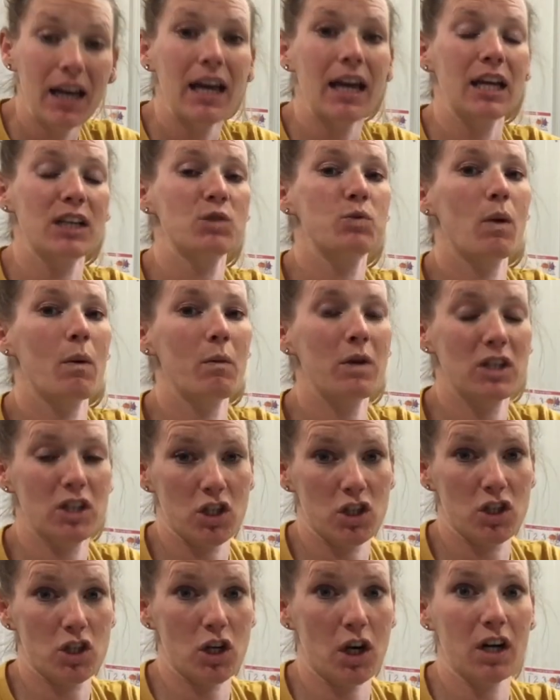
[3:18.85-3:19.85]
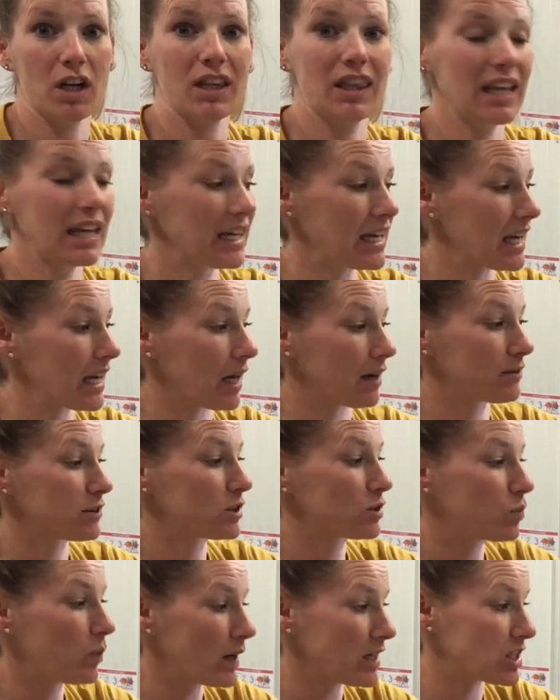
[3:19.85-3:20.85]
is when we should start thinking of
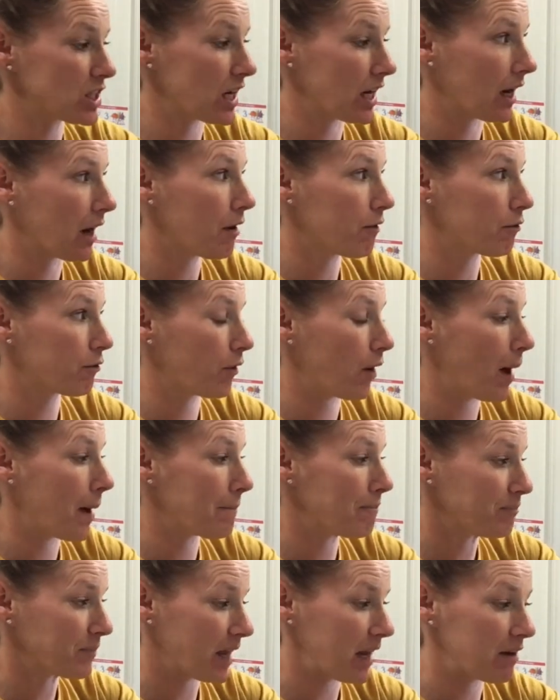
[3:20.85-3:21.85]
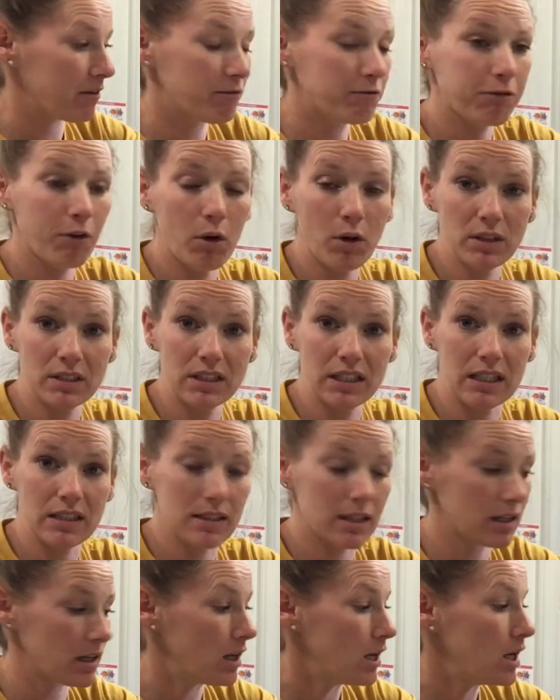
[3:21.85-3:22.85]
switching from a full
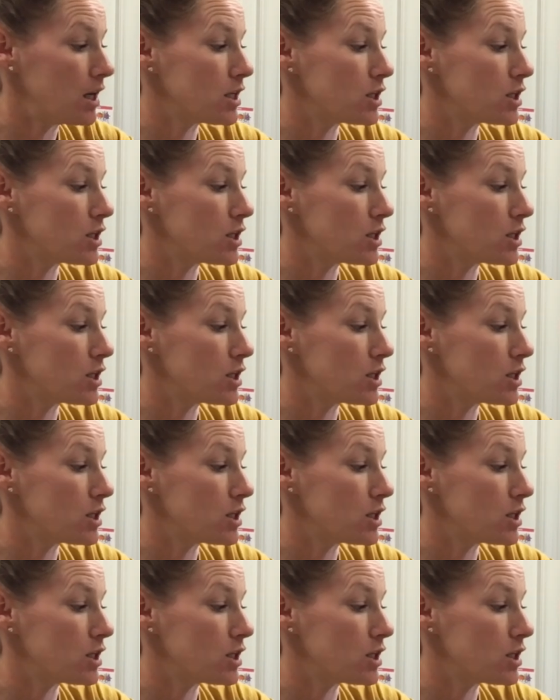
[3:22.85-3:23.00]
season